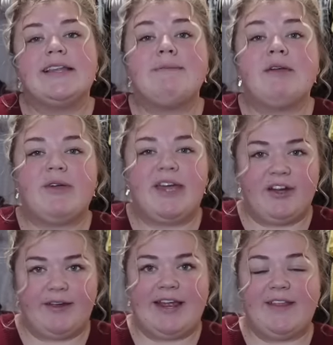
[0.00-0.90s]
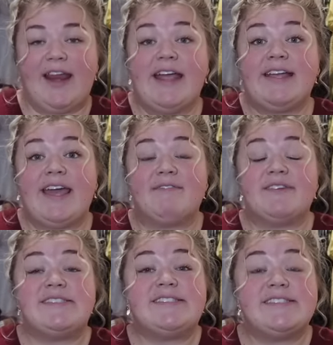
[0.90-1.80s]
let me reiterate that I gave
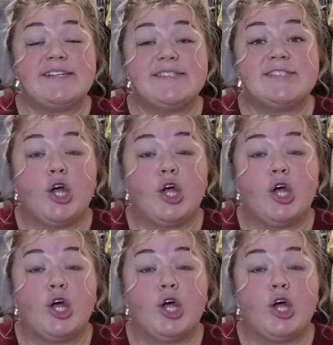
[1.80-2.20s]
six